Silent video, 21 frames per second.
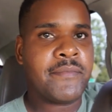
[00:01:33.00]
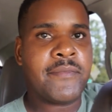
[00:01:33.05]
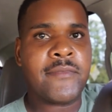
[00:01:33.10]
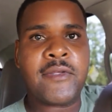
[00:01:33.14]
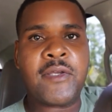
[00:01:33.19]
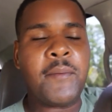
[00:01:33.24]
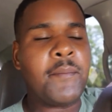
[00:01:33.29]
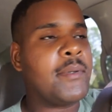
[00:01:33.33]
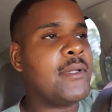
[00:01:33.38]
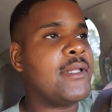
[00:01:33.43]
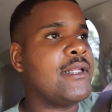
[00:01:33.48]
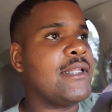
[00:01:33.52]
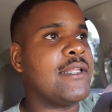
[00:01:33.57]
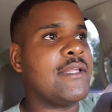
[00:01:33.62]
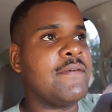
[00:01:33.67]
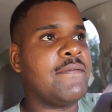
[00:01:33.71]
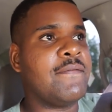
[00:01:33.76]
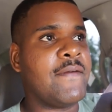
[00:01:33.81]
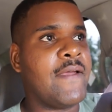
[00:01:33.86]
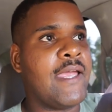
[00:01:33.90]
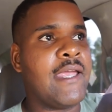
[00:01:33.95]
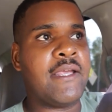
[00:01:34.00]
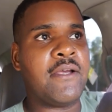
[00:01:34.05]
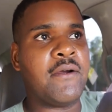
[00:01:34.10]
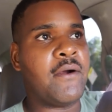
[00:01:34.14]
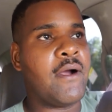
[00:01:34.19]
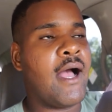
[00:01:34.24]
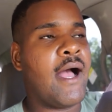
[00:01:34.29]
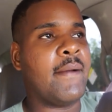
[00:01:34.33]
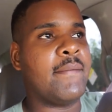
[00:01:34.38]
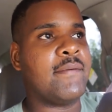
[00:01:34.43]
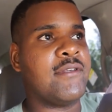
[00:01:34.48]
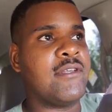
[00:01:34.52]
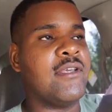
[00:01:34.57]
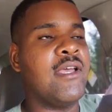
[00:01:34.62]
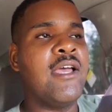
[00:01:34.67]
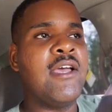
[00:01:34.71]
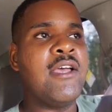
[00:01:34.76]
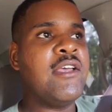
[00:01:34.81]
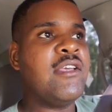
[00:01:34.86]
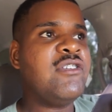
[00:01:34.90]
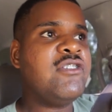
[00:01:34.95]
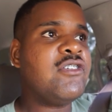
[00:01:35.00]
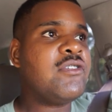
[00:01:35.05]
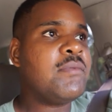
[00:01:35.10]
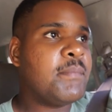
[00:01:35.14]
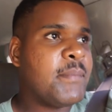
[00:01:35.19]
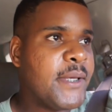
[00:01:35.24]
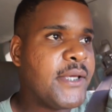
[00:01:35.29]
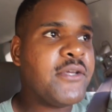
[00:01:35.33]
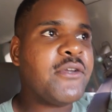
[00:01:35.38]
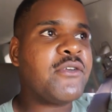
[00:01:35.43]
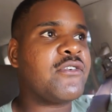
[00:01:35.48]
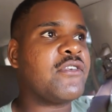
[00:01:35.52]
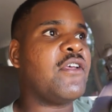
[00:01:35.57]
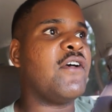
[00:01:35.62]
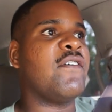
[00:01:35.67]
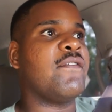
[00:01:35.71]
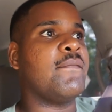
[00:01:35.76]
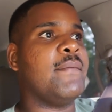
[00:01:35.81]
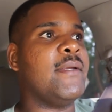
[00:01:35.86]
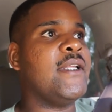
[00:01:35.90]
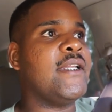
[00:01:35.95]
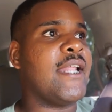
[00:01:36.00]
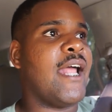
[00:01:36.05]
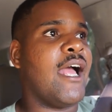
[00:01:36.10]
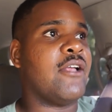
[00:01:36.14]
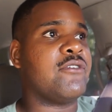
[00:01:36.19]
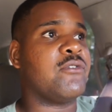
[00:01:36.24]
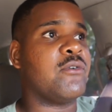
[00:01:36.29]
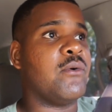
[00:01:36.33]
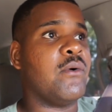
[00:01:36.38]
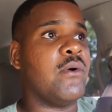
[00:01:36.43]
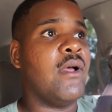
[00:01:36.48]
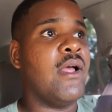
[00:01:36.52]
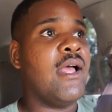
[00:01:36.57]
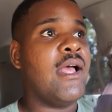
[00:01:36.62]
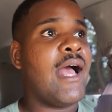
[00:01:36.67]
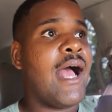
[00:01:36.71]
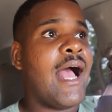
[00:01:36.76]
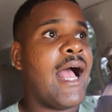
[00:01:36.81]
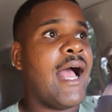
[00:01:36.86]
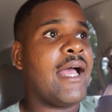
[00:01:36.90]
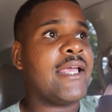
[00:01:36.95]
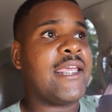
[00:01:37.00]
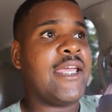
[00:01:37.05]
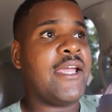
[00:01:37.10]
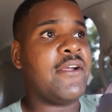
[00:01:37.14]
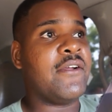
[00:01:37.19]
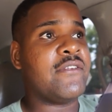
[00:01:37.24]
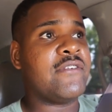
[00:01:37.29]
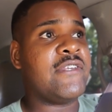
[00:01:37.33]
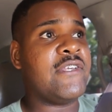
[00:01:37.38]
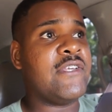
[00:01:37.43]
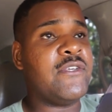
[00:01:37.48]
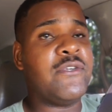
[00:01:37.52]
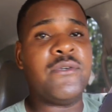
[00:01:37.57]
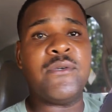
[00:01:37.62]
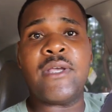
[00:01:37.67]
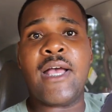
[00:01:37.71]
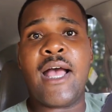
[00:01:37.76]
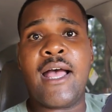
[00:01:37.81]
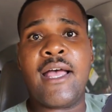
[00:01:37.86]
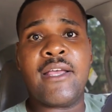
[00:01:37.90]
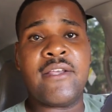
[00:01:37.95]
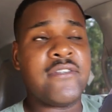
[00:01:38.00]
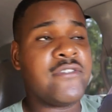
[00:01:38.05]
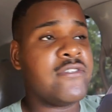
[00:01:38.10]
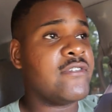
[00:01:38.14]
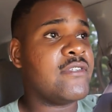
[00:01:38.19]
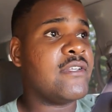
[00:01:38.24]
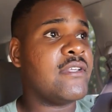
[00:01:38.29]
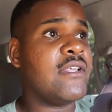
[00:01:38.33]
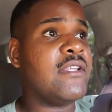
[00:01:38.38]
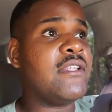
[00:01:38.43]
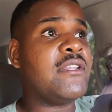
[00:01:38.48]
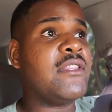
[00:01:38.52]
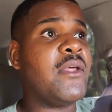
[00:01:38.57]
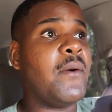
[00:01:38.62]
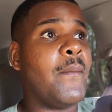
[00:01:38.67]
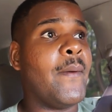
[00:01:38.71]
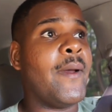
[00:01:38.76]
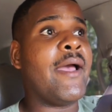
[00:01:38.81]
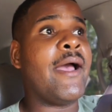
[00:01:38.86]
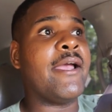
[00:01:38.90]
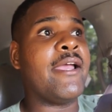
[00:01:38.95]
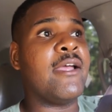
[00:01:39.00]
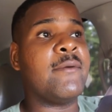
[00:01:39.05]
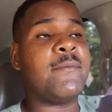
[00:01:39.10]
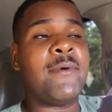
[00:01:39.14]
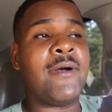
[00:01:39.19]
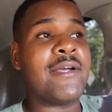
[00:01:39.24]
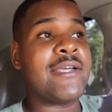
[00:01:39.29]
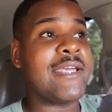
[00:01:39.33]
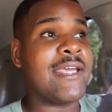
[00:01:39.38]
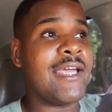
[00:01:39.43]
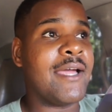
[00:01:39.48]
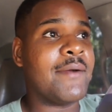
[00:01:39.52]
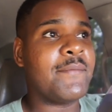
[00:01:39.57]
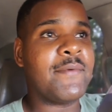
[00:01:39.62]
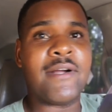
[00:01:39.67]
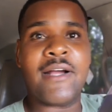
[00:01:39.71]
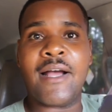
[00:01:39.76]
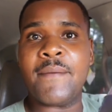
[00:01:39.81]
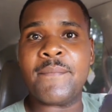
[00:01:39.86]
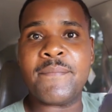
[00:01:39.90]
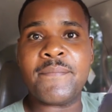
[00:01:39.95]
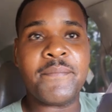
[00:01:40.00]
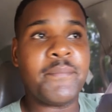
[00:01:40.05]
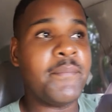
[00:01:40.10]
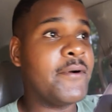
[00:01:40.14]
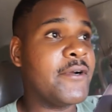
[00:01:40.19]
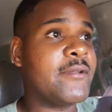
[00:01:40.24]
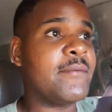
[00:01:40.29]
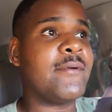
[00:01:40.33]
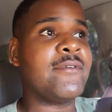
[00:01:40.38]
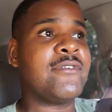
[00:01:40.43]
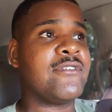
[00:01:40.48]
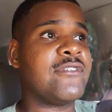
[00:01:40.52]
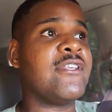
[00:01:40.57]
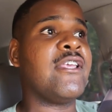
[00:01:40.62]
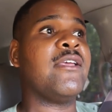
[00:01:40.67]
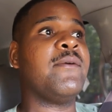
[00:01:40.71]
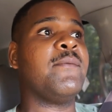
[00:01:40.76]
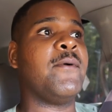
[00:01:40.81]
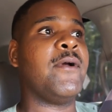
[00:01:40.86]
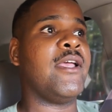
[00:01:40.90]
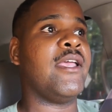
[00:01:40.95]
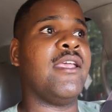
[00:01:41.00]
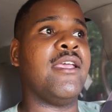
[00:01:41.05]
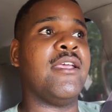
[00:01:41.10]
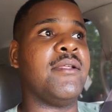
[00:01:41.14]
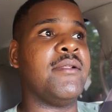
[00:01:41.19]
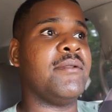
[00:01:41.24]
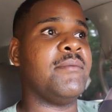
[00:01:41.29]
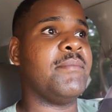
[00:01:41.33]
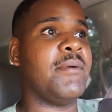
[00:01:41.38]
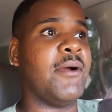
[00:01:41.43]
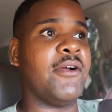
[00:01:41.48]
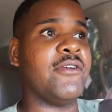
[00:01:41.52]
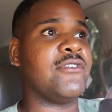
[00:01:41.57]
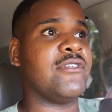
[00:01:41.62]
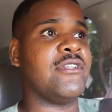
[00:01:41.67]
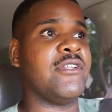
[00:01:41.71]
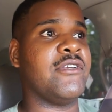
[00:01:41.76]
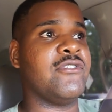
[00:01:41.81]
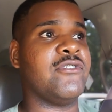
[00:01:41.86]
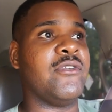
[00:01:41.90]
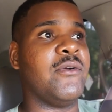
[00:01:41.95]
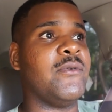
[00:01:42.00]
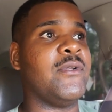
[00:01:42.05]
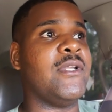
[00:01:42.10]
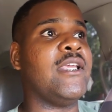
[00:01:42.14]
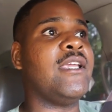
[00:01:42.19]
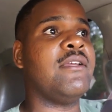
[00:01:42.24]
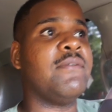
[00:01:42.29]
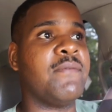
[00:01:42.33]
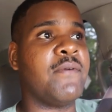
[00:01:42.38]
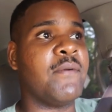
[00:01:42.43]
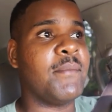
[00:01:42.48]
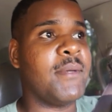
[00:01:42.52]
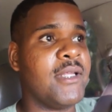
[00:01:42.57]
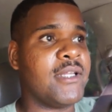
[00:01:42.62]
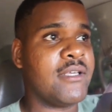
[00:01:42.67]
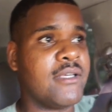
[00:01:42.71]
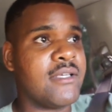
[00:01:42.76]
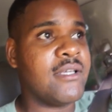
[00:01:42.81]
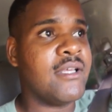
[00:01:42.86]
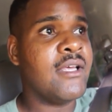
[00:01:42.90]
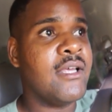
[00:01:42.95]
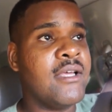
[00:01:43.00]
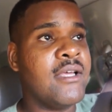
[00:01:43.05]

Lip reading: completely fake or opposite. Just be yourself, be natural. I guarantee you guys, the way I am on camera, I'm pretty much the same way in person. There's no need for me to